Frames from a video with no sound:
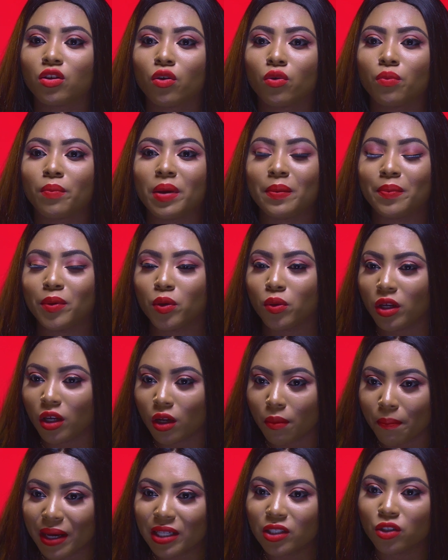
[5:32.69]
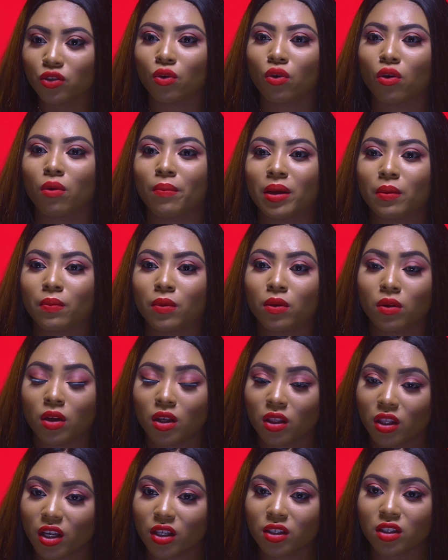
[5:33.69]
You know, maybe you need a mentor, maybe you
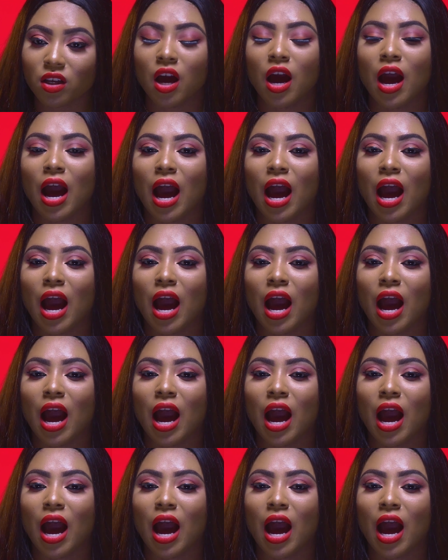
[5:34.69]
need this,